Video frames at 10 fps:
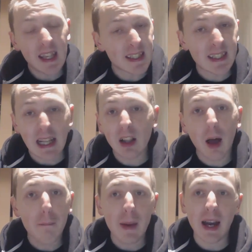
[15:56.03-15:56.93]
It's
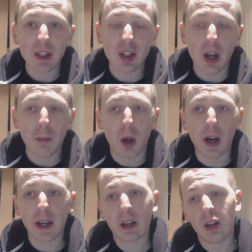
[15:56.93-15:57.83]
still a match that I'm
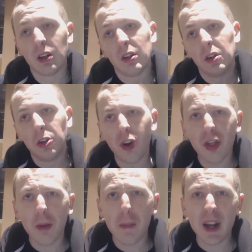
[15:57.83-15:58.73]
like,
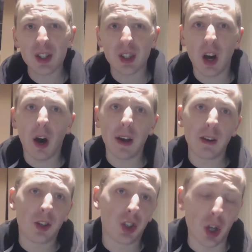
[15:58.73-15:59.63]
not the match that
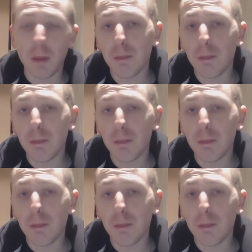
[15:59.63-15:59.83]
I